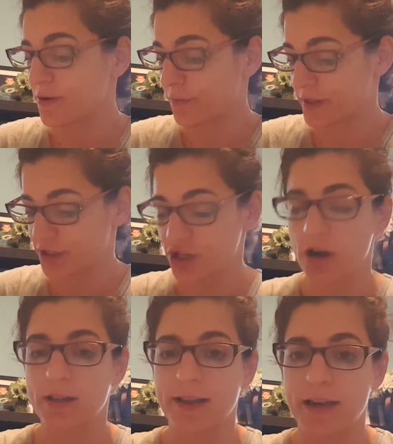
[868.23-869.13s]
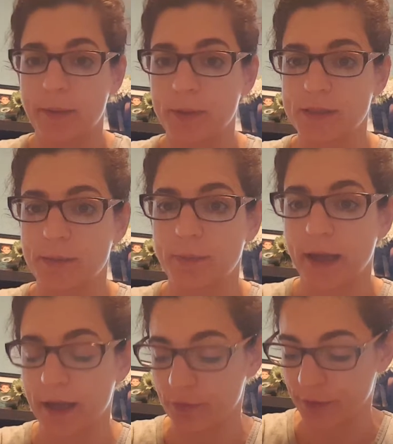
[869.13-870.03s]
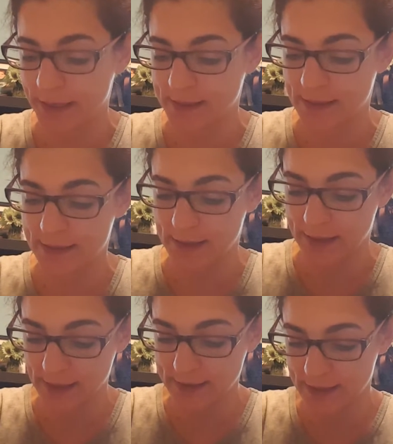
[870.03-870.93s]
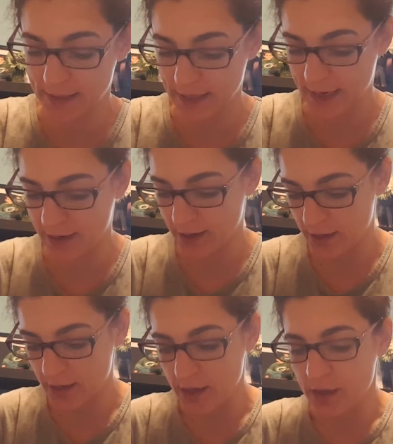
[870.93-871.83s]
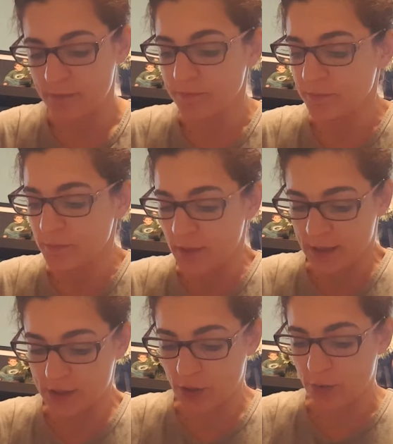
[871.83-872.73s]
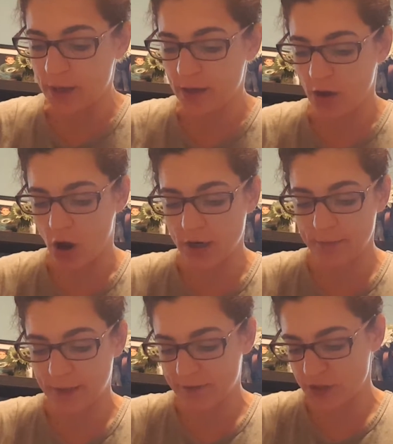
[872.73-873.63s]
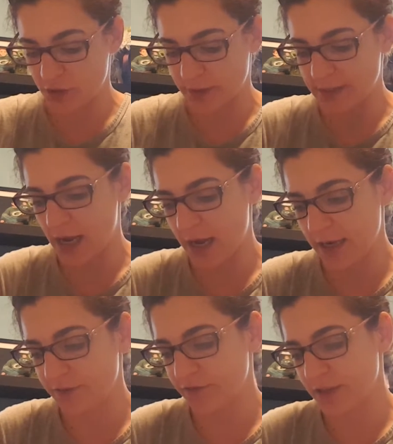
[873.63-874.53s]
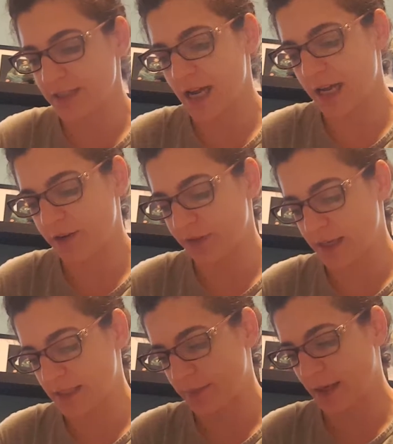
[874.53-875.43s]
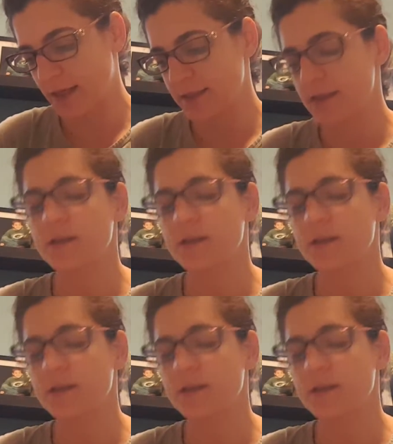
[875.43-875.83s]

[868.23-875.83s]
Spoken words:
with a chocolate, and I put some like raisins and nuts in there. So Autumn gives you a ton of recipes.